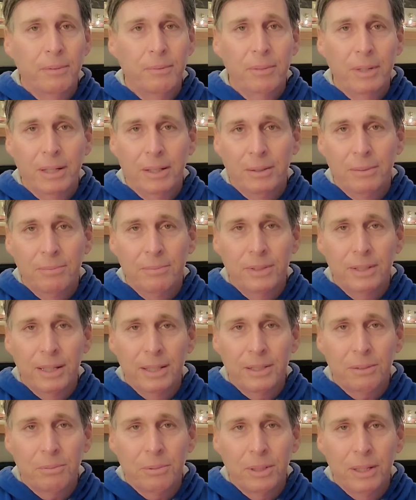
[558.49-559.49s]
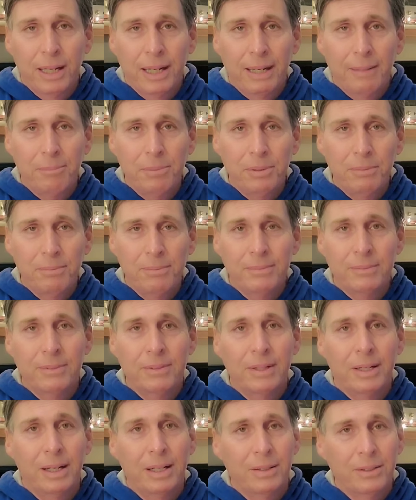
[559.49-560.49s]
Well, guess what happened?
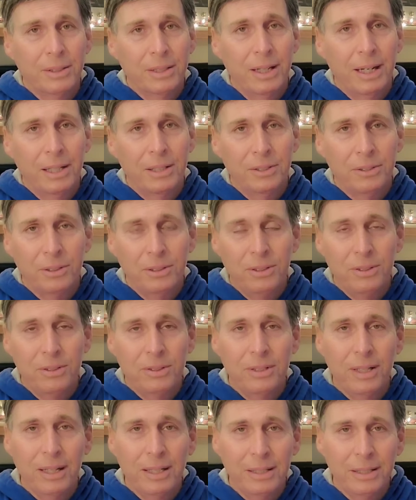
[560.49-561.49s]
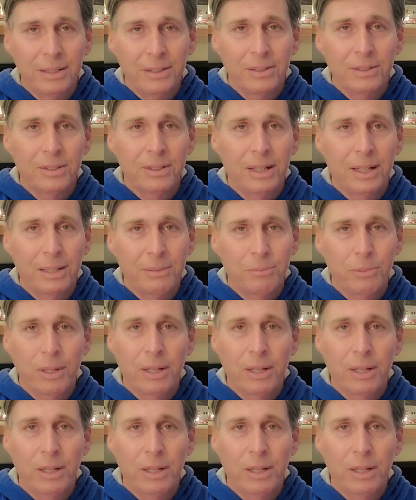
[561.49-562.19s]
Other countries then decide,